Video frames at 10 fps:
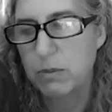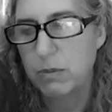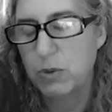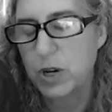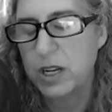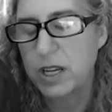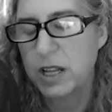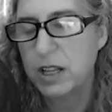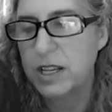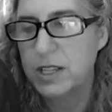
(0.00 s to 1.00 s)
trying to
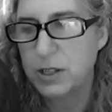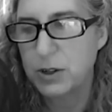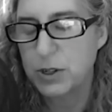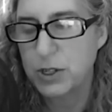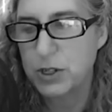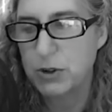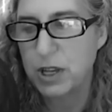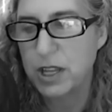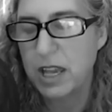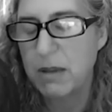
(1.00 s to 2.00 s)
get listeners to
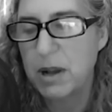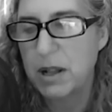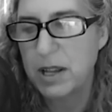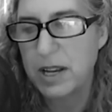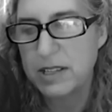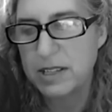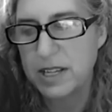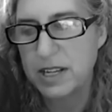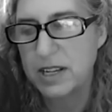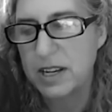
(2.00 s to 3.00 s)
join the email list,
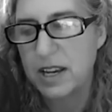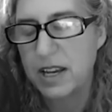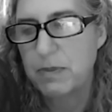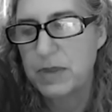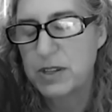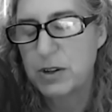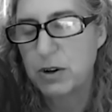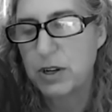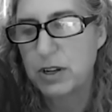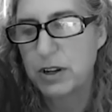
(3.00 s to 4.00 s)
and
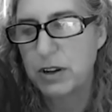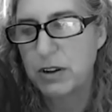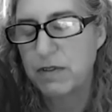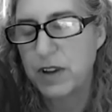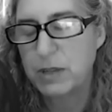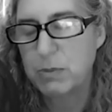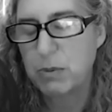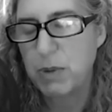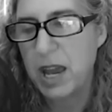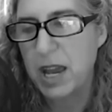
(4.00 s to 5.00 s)
started Facebook
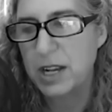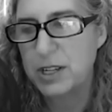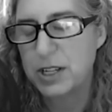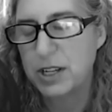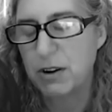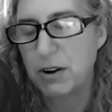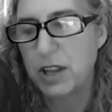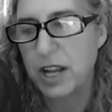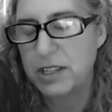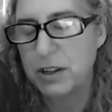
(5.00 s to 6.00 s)
page, and all
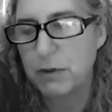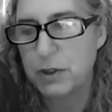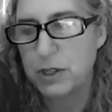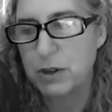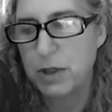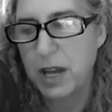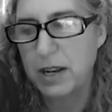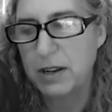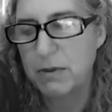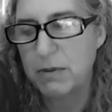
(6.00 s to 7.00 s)
that stuff was new then.
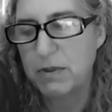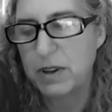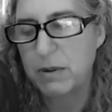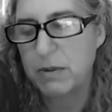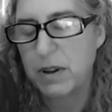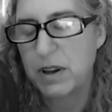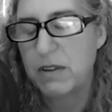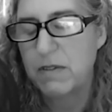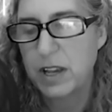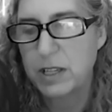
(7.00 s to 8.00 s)

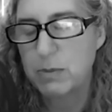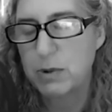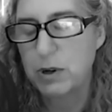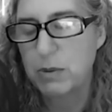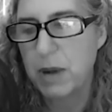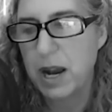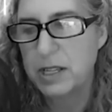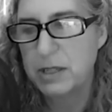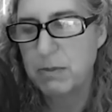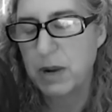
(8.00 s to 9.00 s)
Facebook,
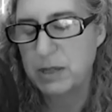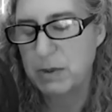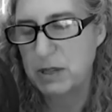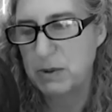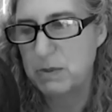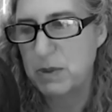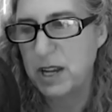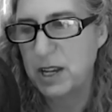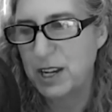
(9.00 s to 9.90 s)
MySpace was big,